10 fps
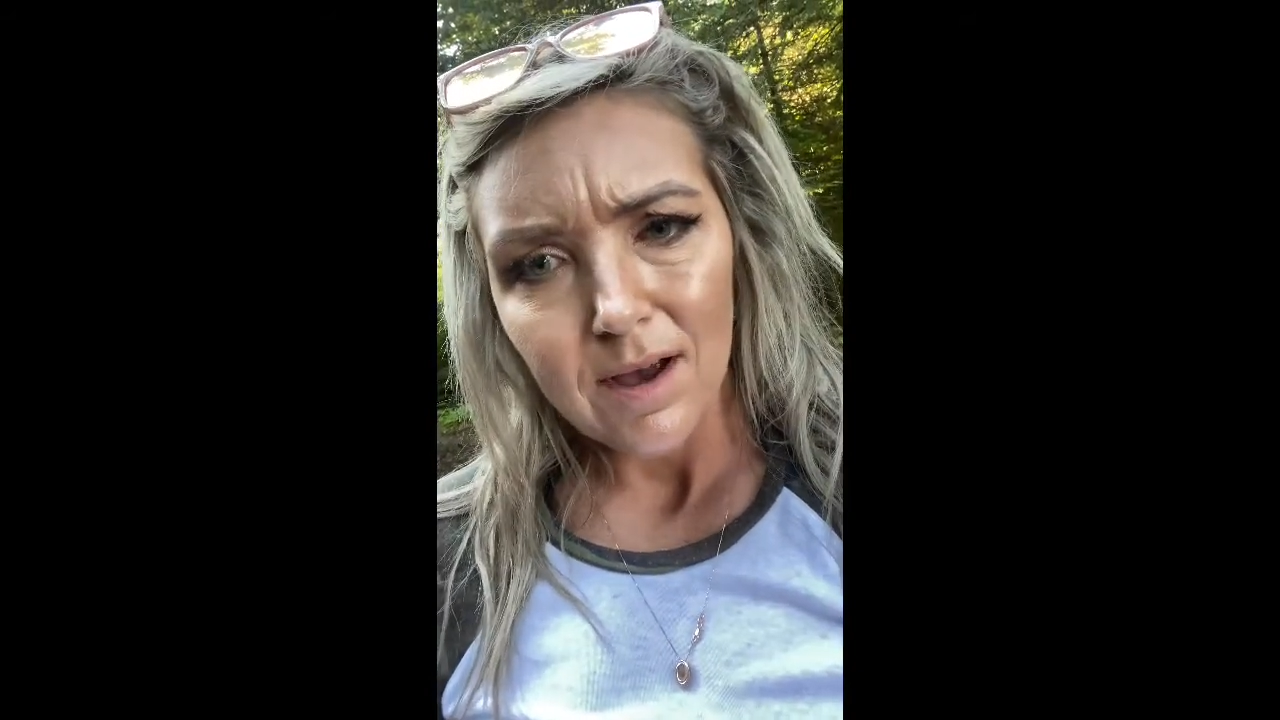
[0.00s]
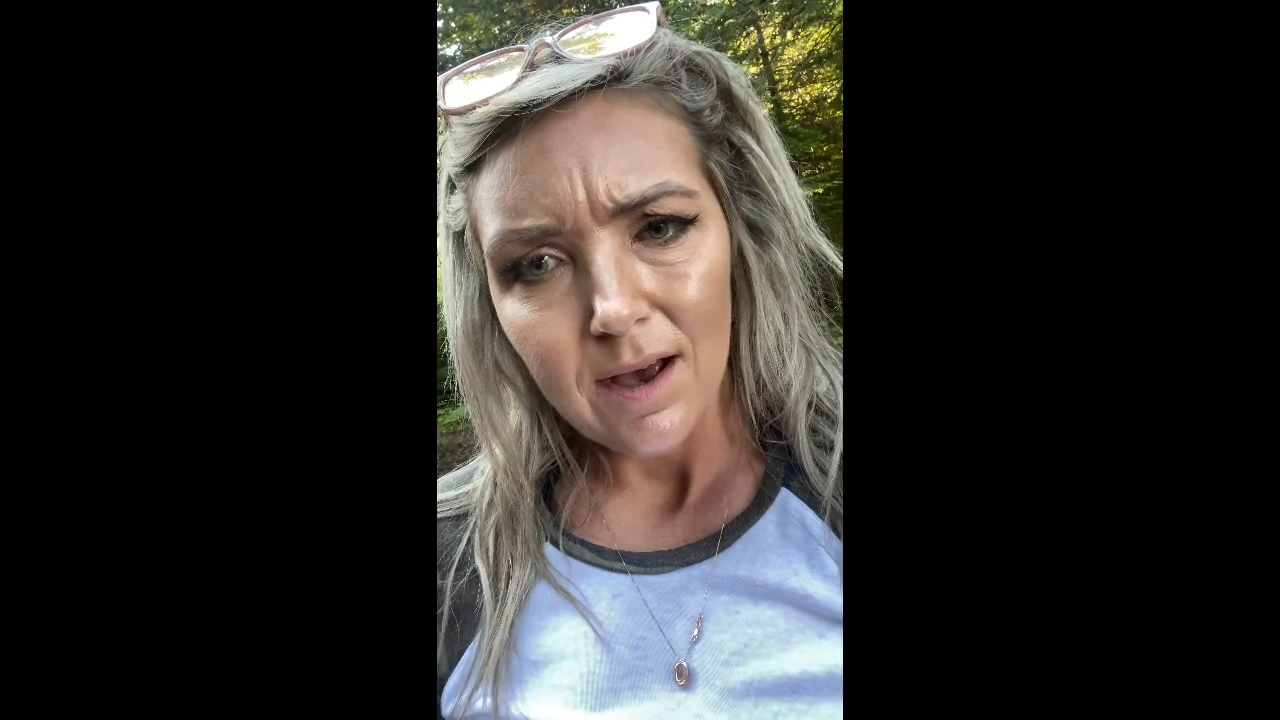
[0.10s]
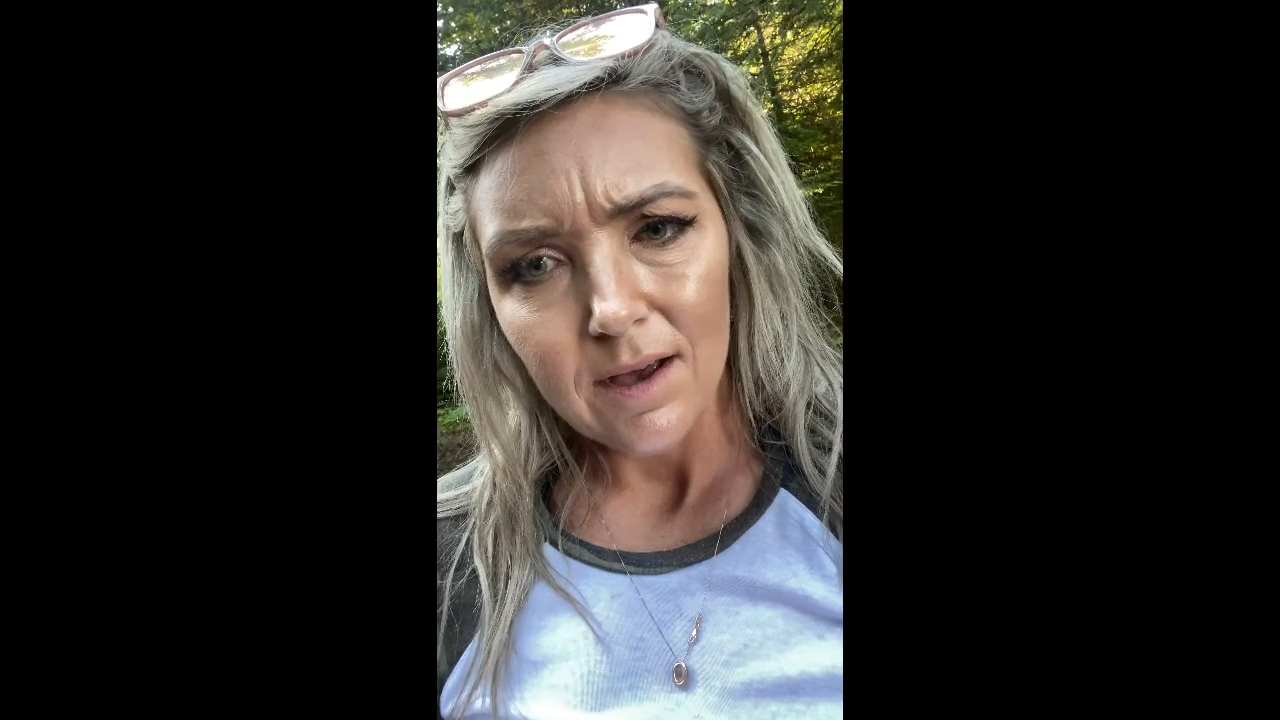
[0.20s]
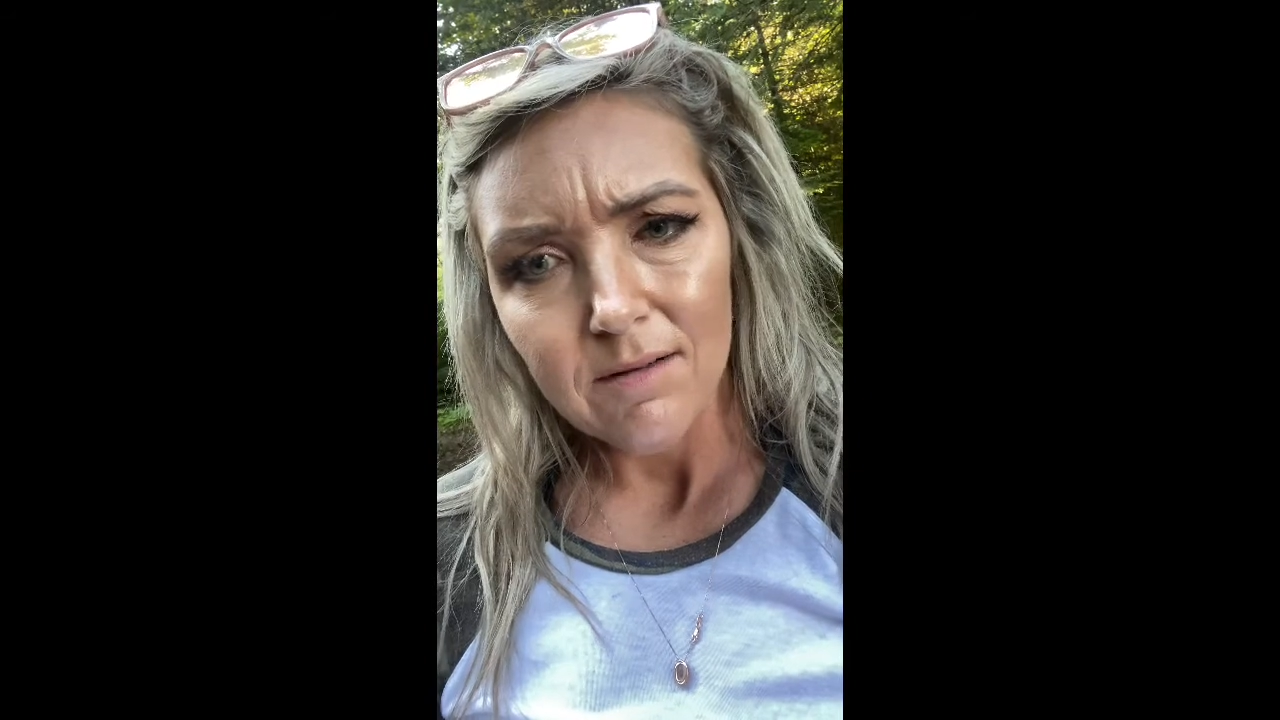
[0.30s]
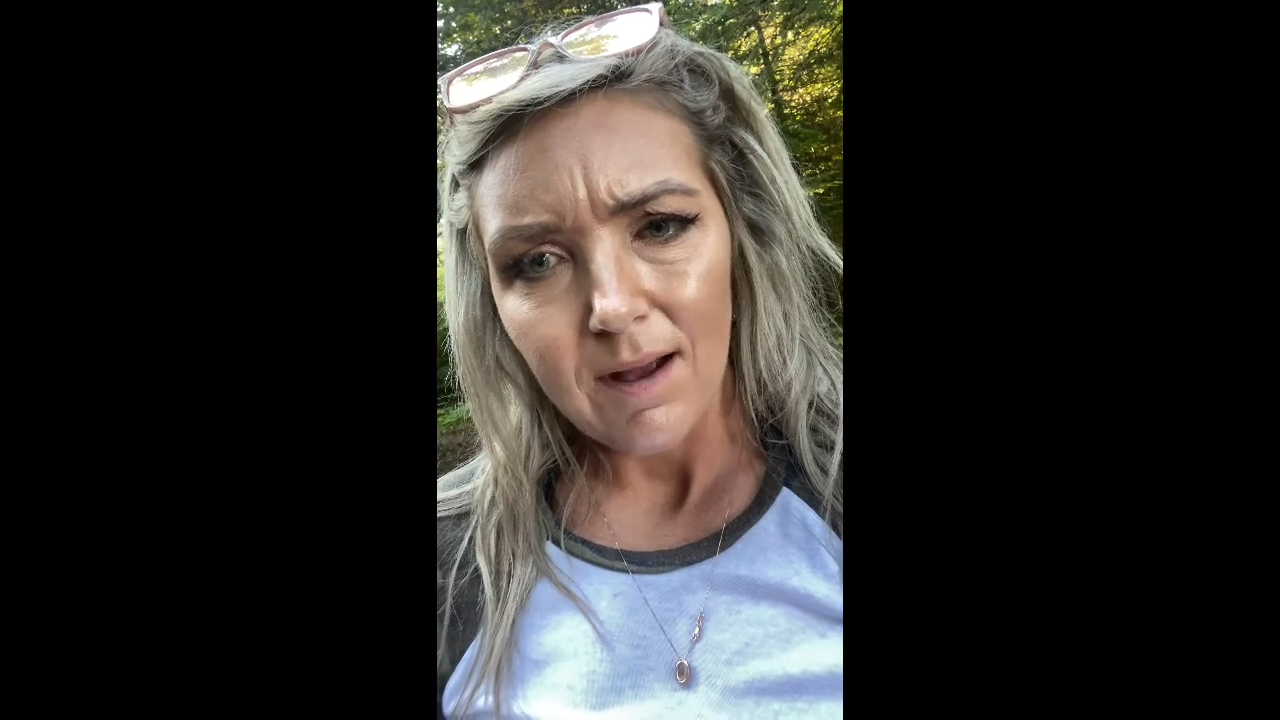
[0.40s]

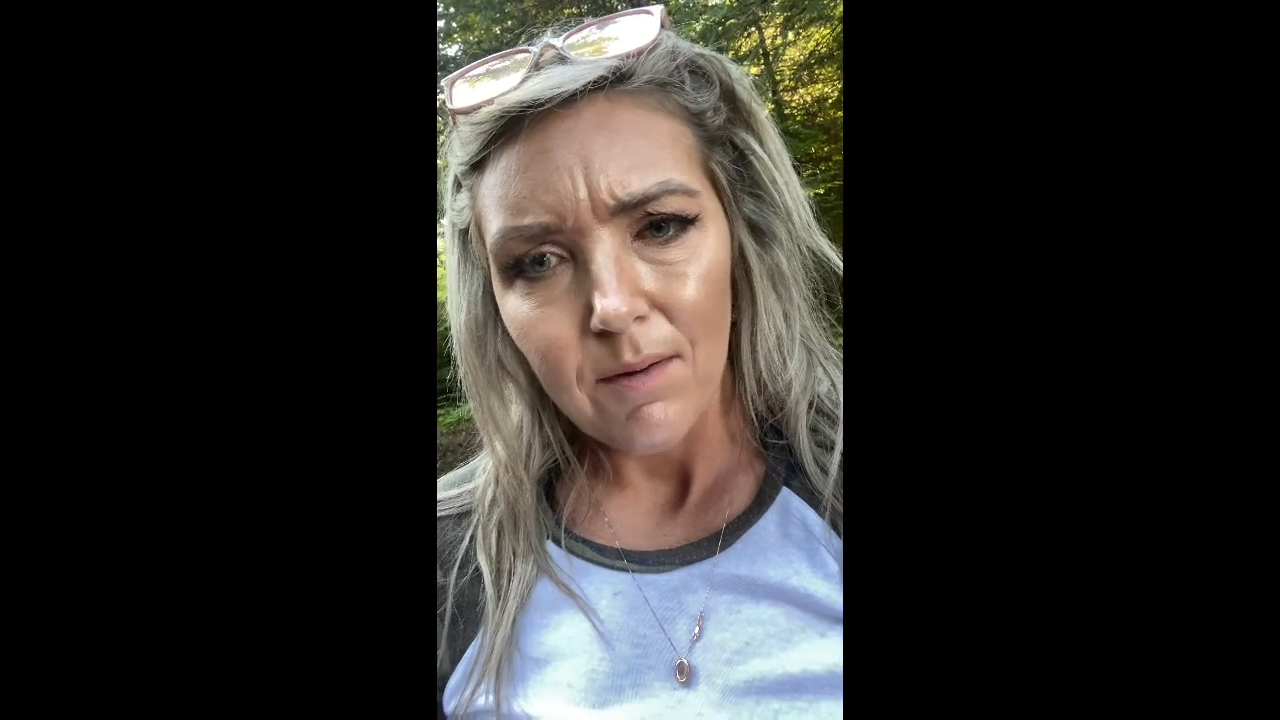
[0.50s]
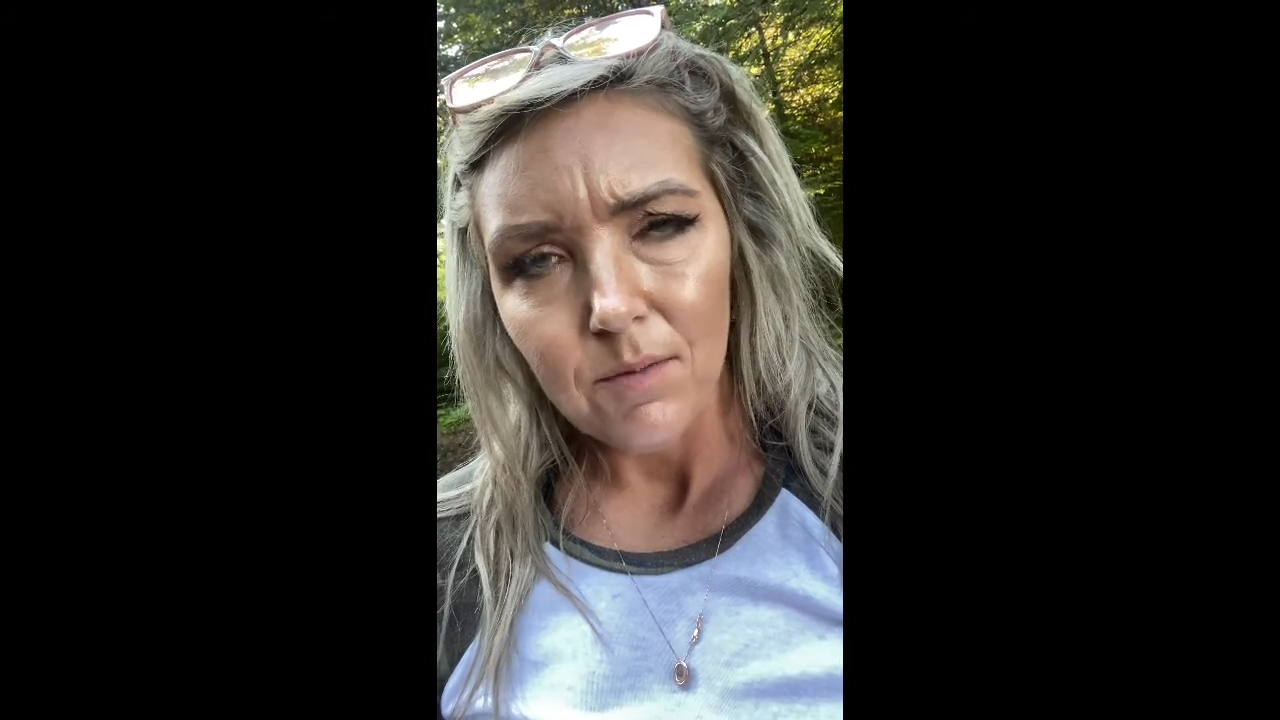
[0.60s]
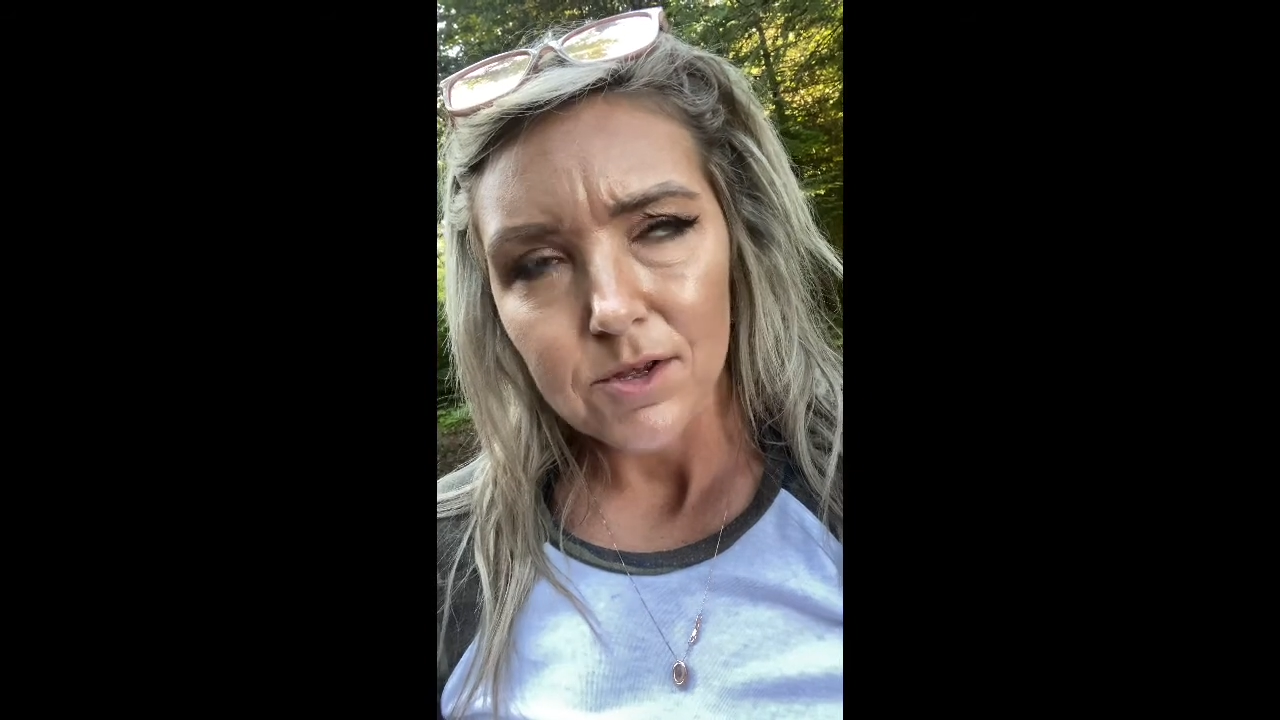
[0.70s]
grab on